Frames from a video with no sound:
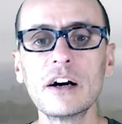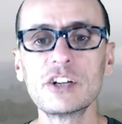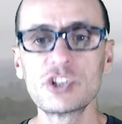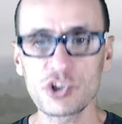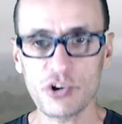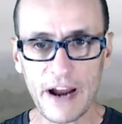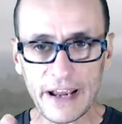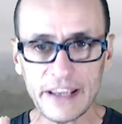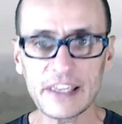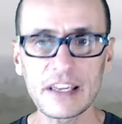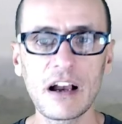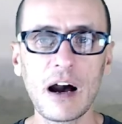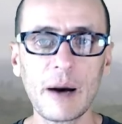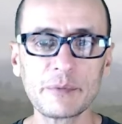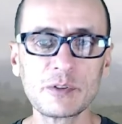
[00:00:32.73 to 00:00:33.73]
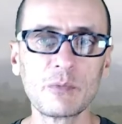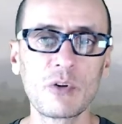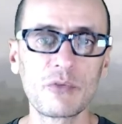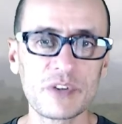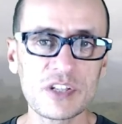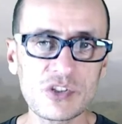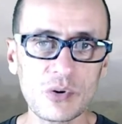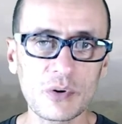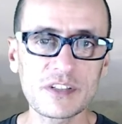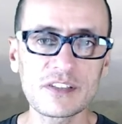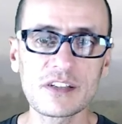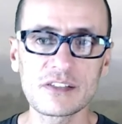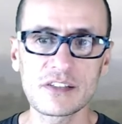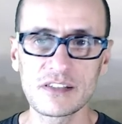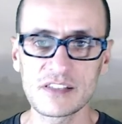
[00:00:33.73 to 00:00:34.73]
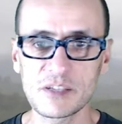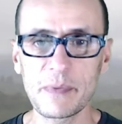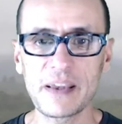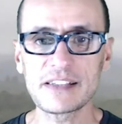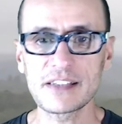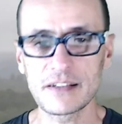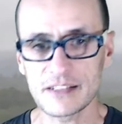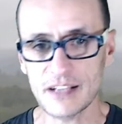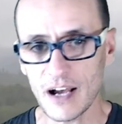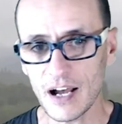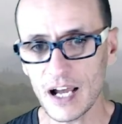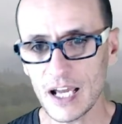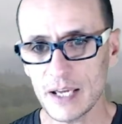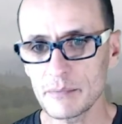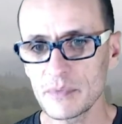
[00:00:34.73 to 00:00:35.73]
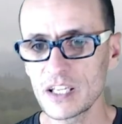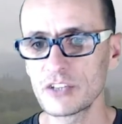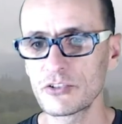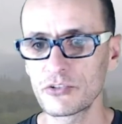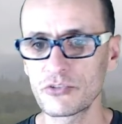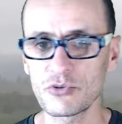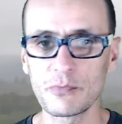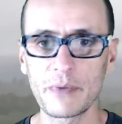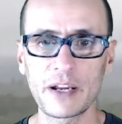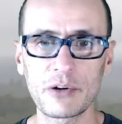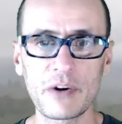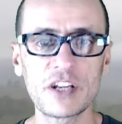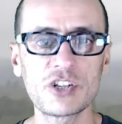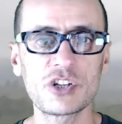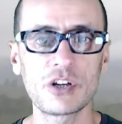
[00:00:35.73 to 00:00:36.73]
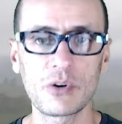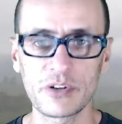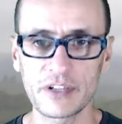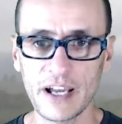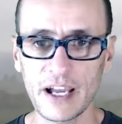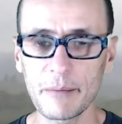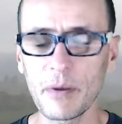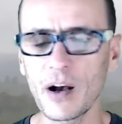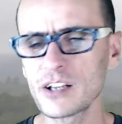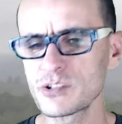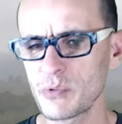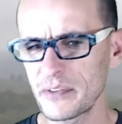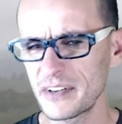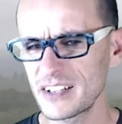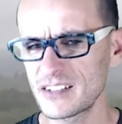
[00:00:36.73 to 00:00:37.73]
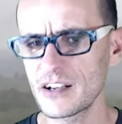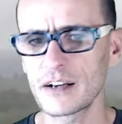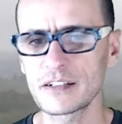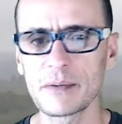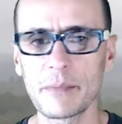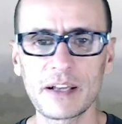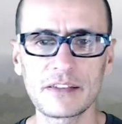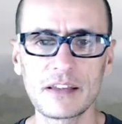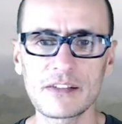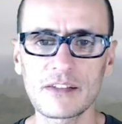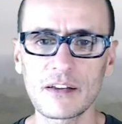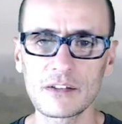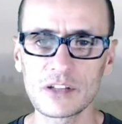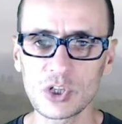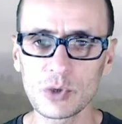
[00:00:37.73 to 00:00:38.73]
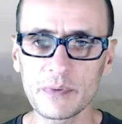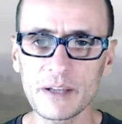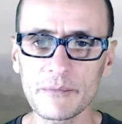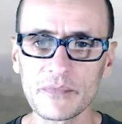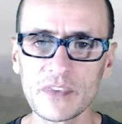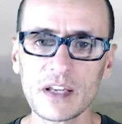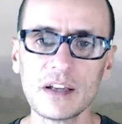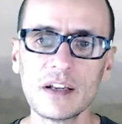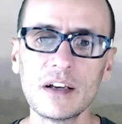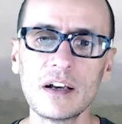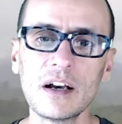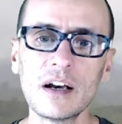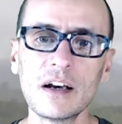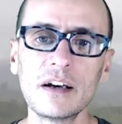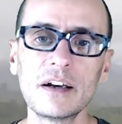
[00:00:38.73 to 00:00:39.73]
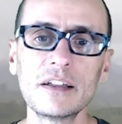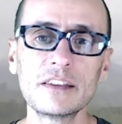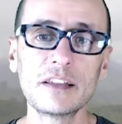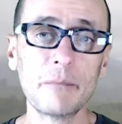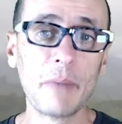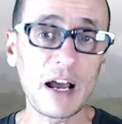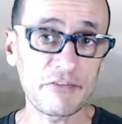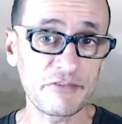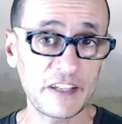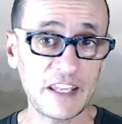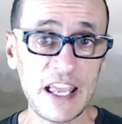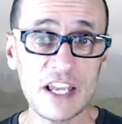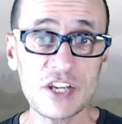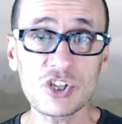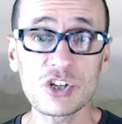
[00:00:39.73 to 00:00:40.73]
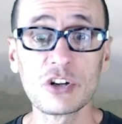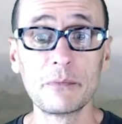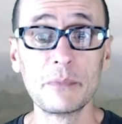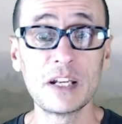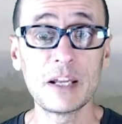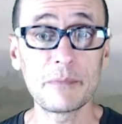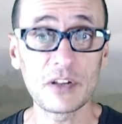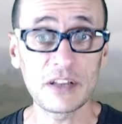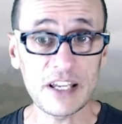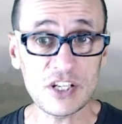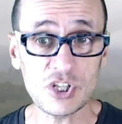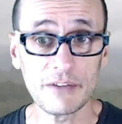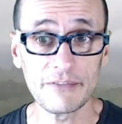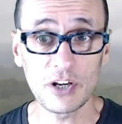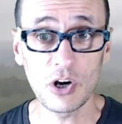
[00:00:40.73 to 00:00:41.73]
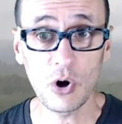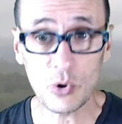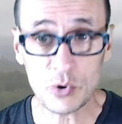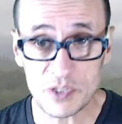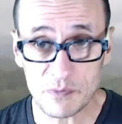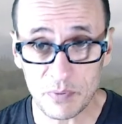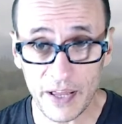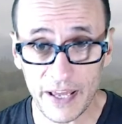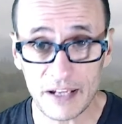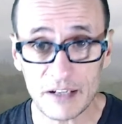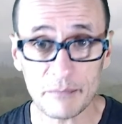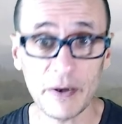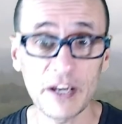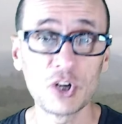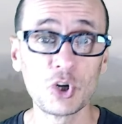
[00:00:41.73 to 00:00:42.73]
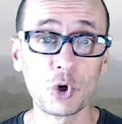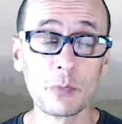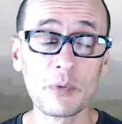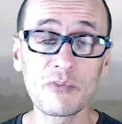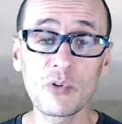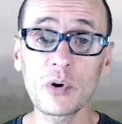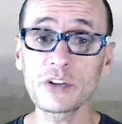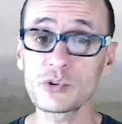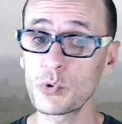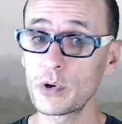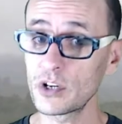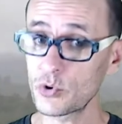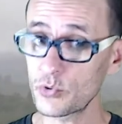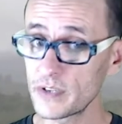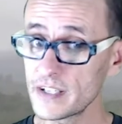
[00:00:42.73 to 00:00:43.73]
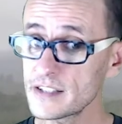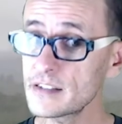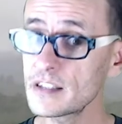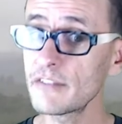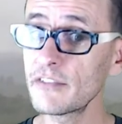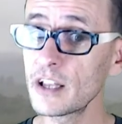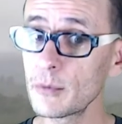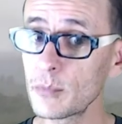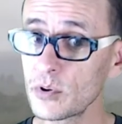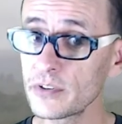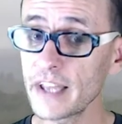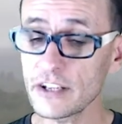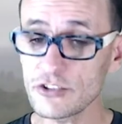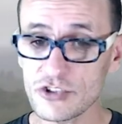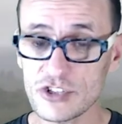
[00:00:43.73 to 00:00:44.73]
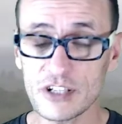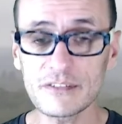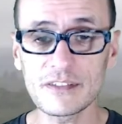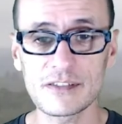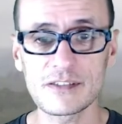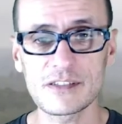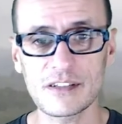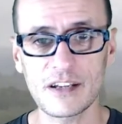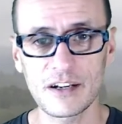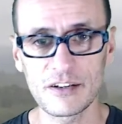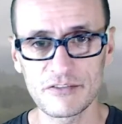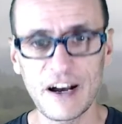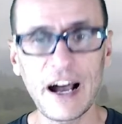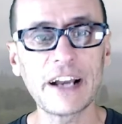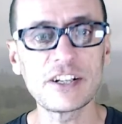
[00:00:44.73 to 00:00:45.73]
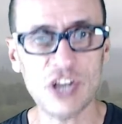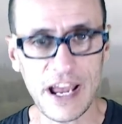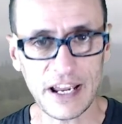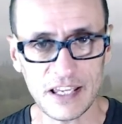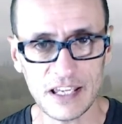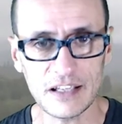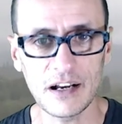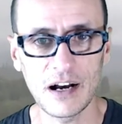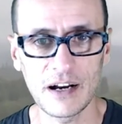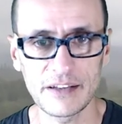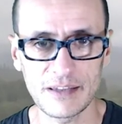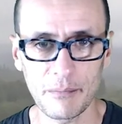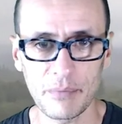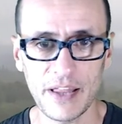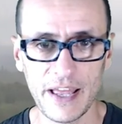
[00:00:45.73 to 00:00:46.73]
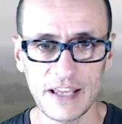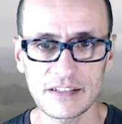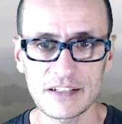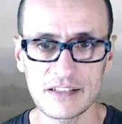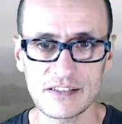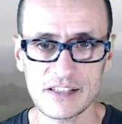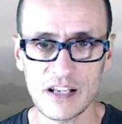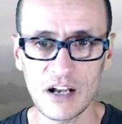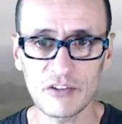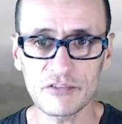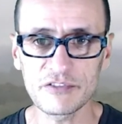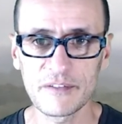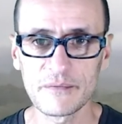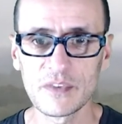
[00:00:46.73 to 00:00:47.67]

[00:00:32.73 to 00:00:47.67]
tracking optimal resources in space and time, either through migration or diapause. We already talked about this a little bit. The modification or manipulation of a host plant by an herbivore to increase the available nitrogen. This is kind of hijacking uh, the plant itself.